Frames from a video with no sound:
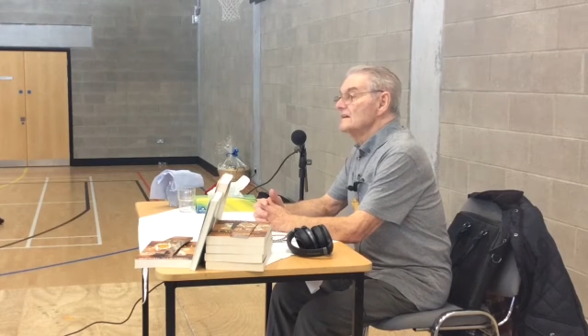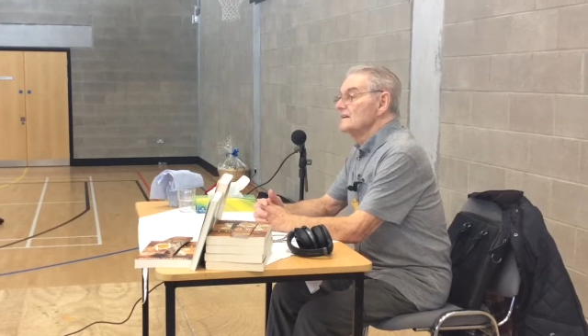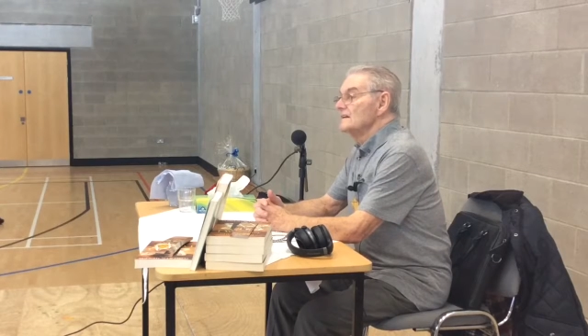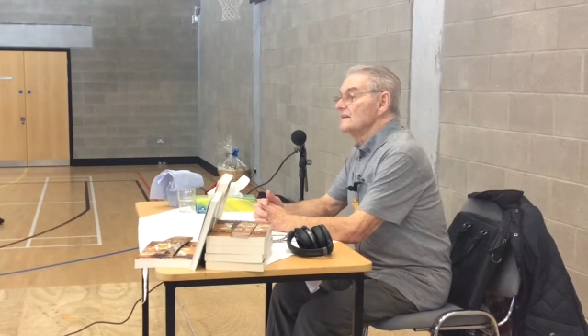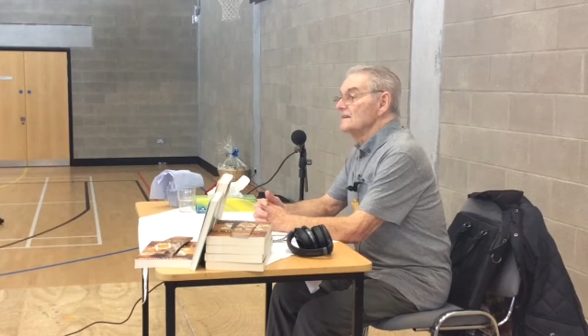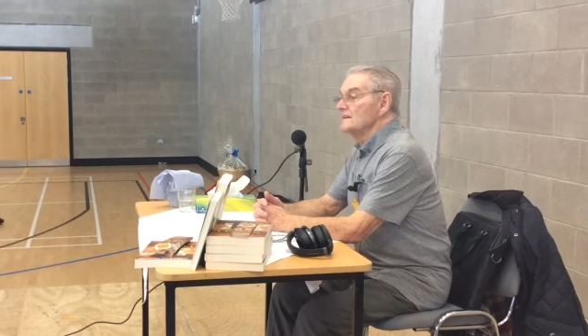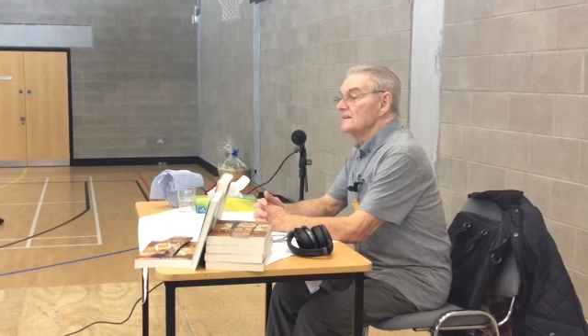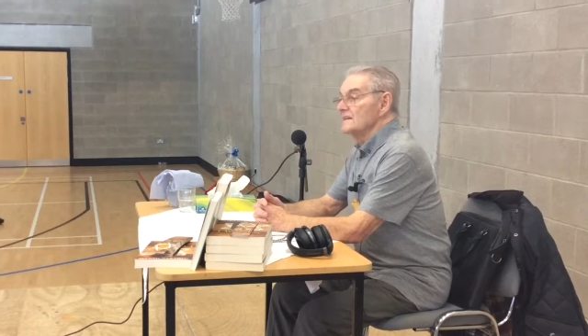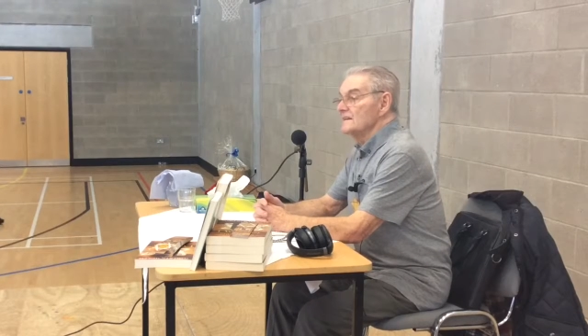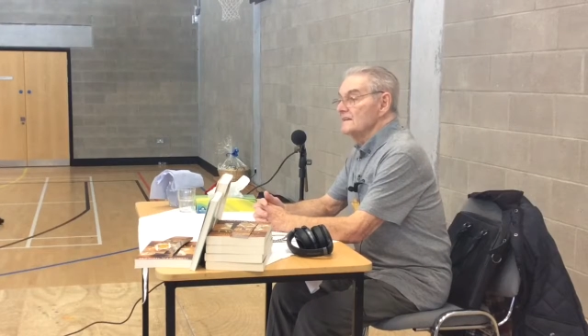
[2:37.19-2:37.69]

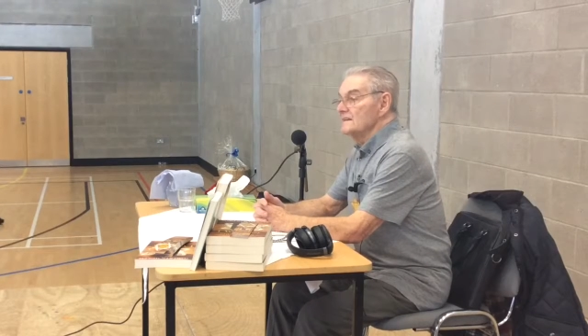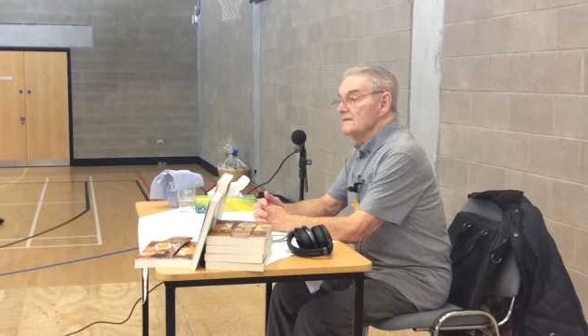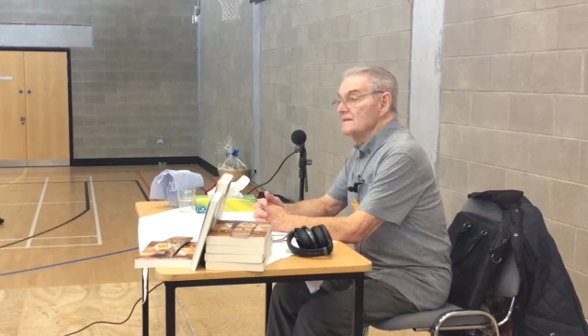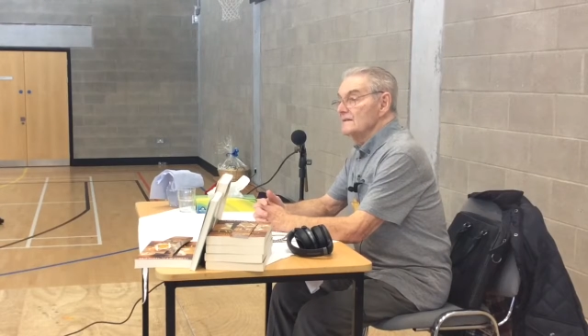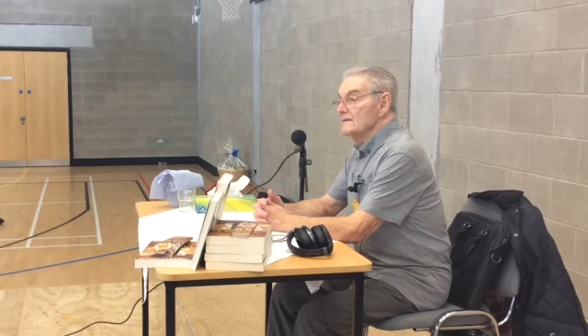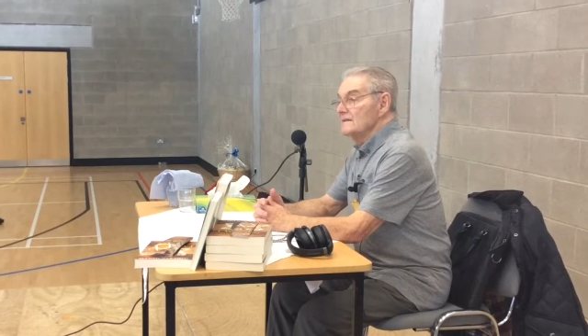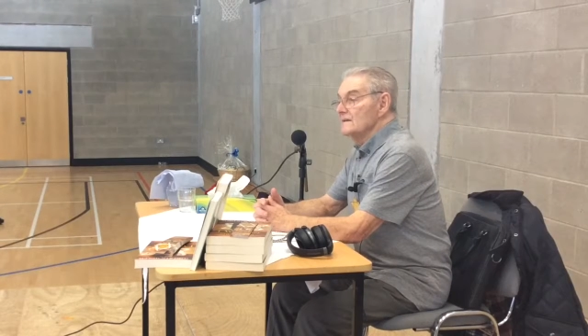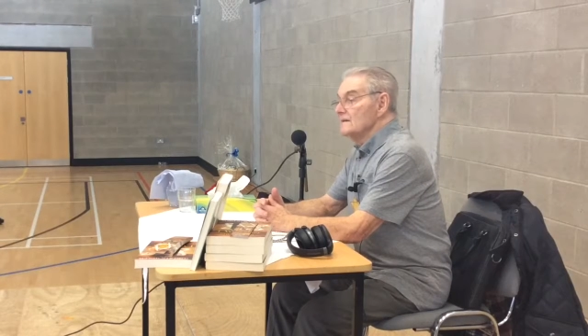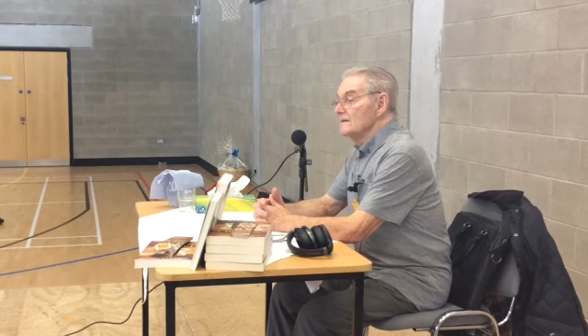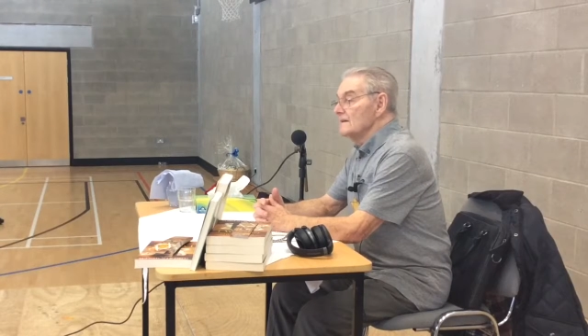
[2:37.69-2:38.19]
He
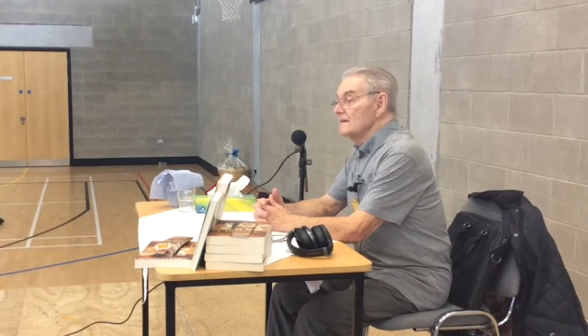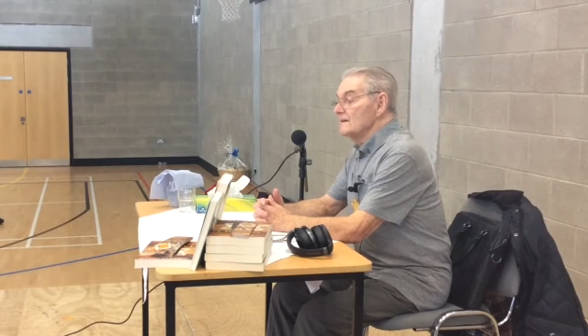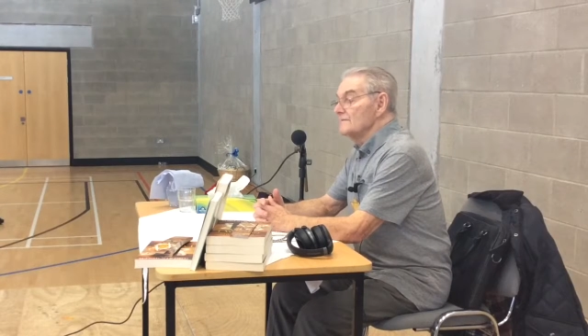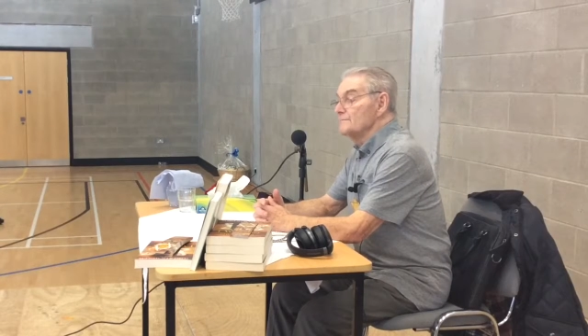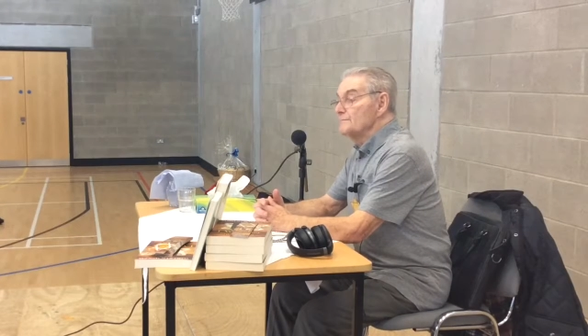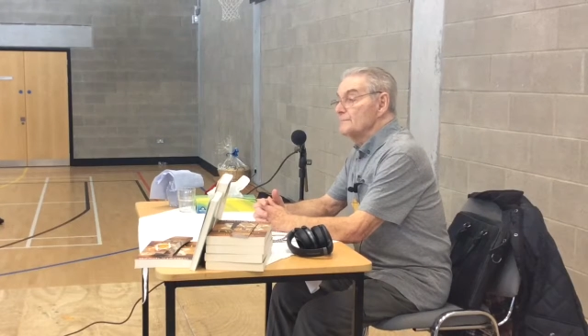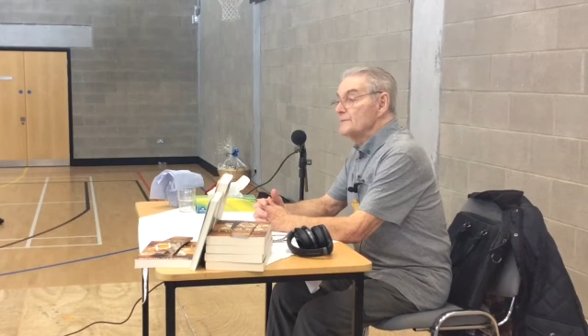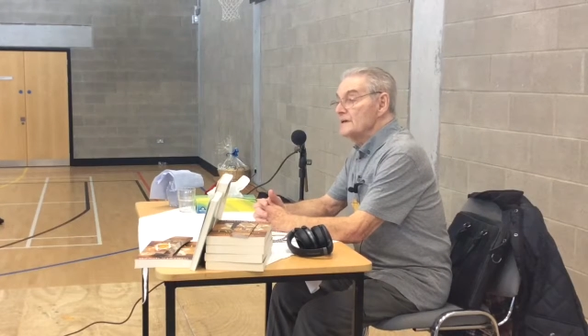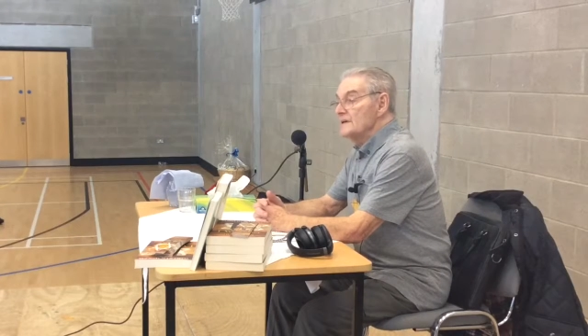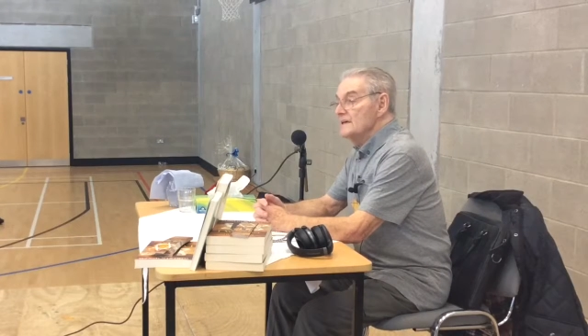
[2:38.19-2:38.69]

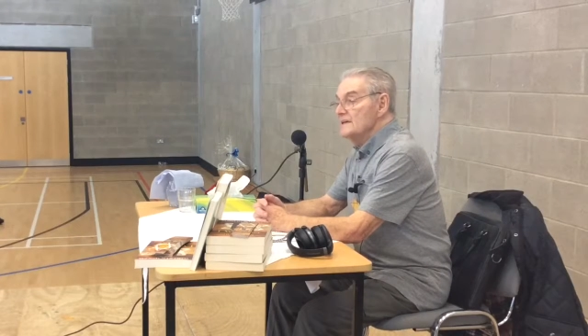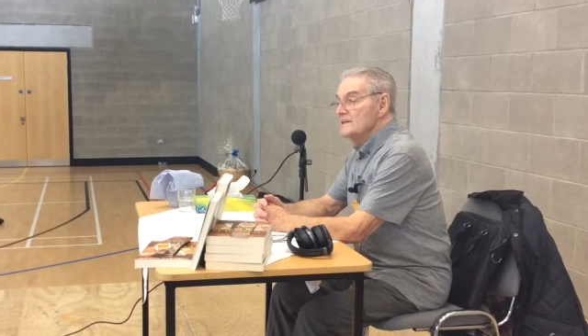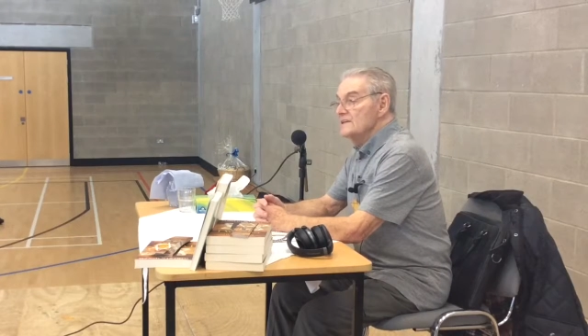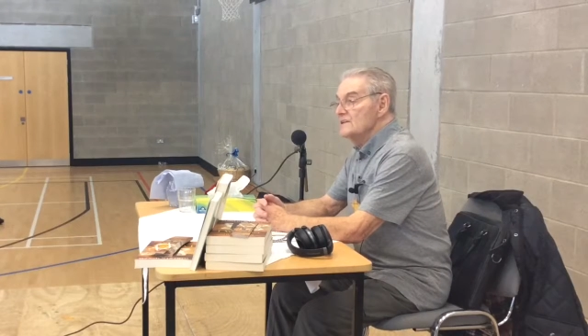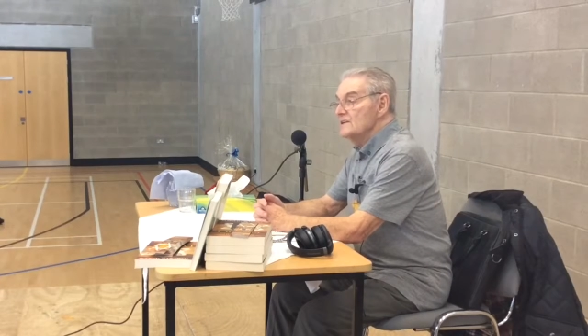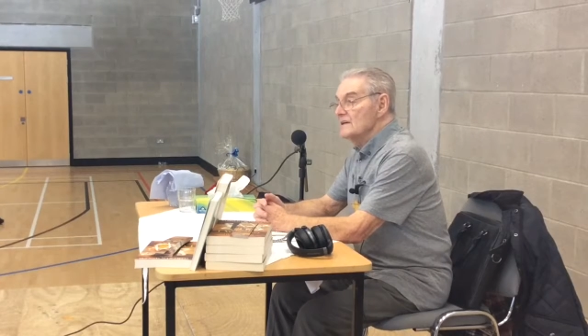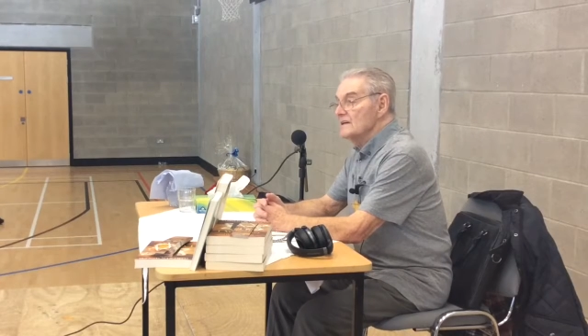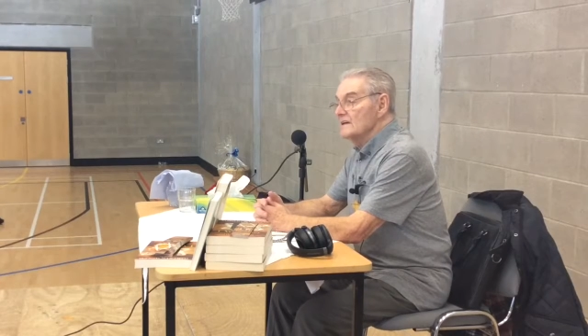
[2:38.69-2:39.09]
didn't preach